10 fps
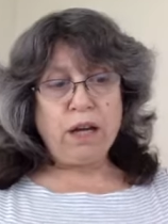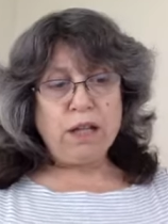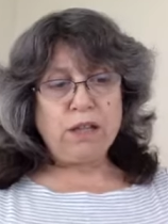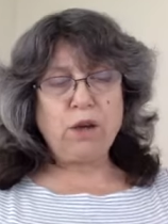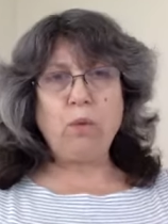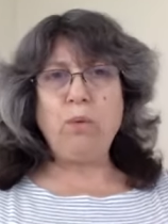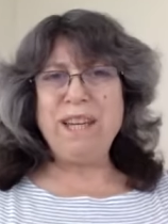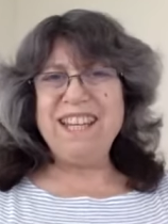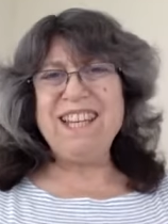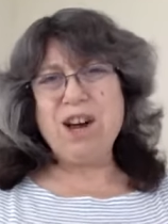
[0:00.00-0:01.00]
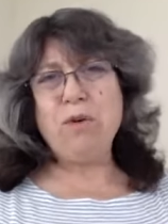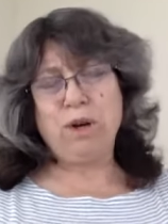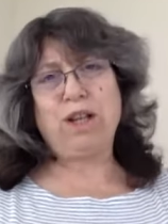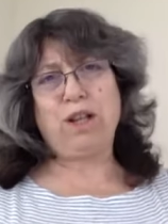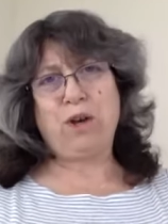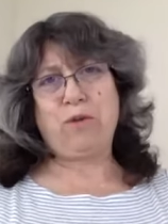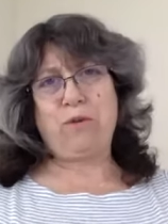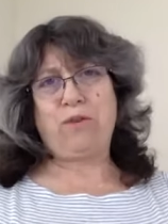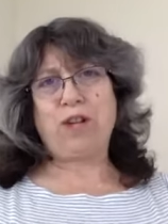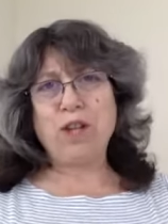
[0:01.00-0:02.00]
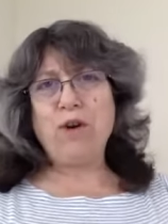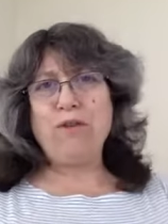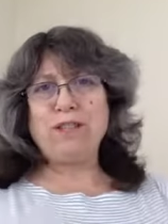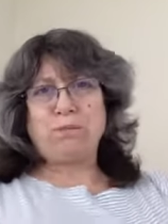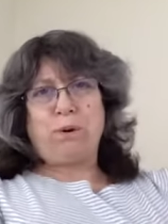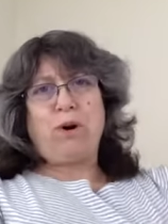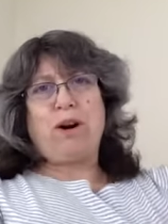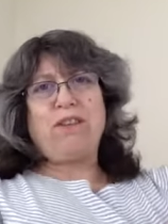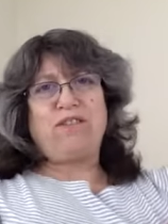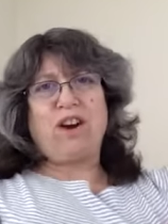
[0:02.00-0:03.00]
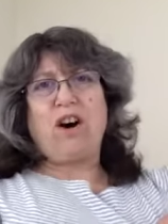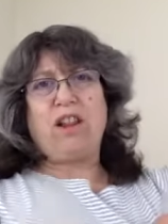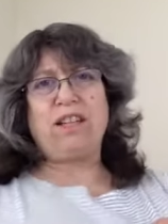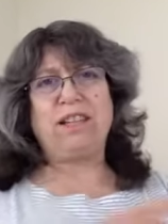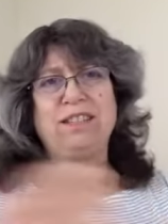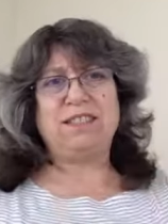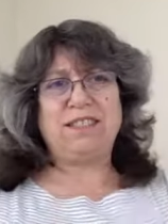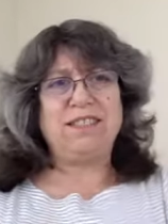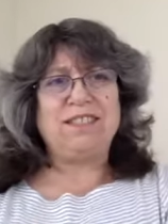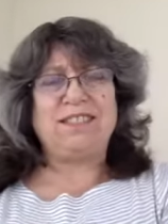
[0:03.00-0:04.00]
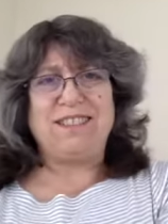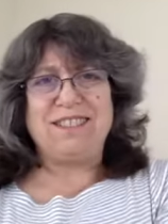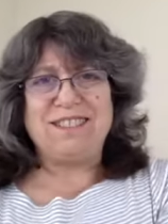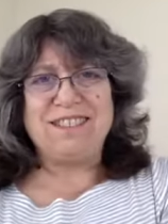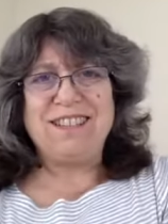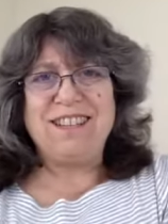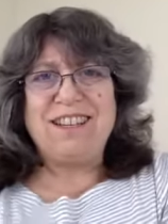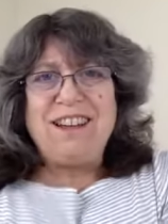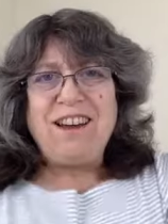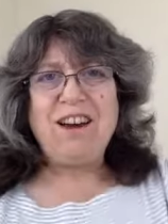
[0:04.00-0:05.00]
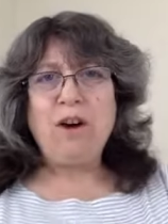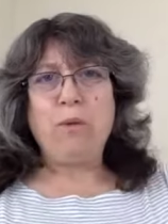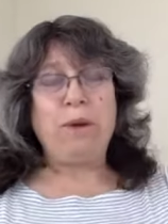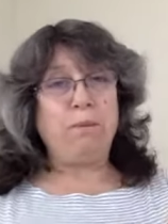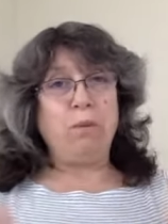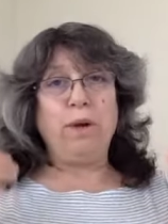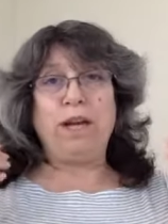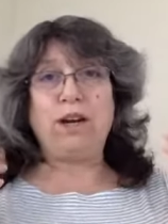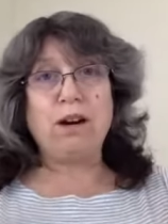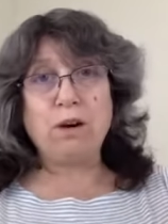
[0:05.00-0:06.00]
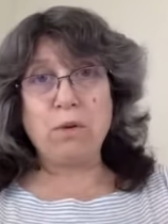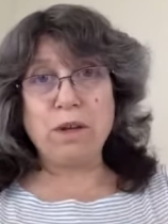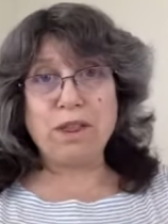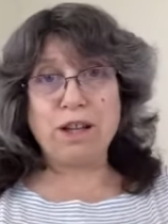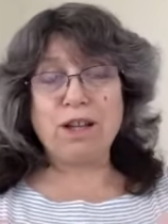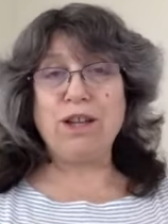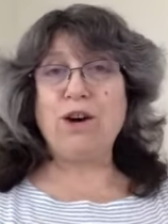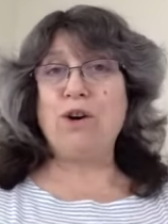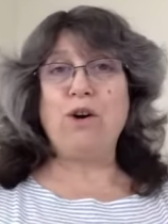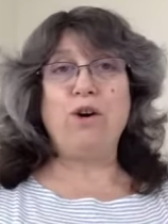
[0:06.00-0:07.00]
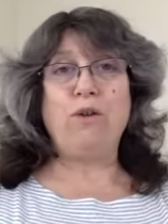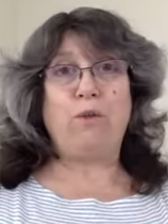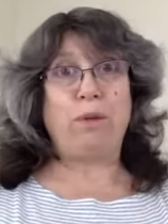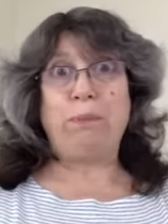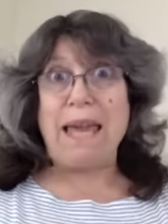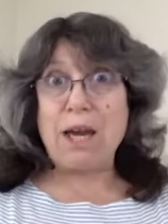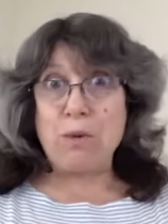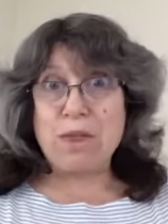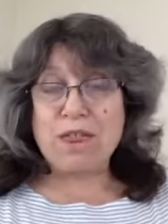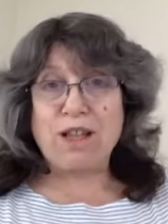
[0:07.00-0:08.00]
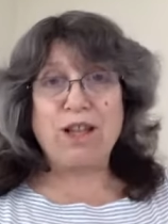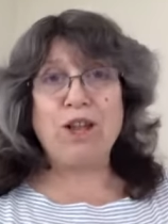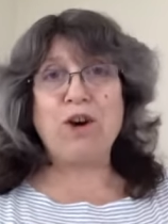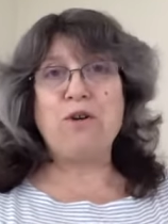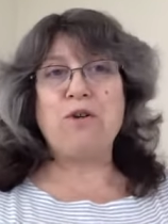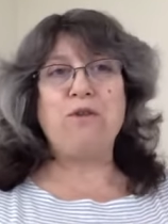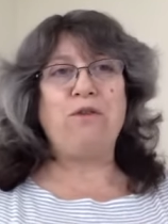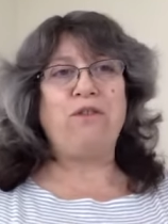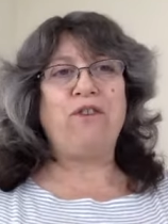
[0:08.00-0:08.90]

So we know clove. Clove is part of the holiday season, isn't it? We, we cook with clove, we bake with clove.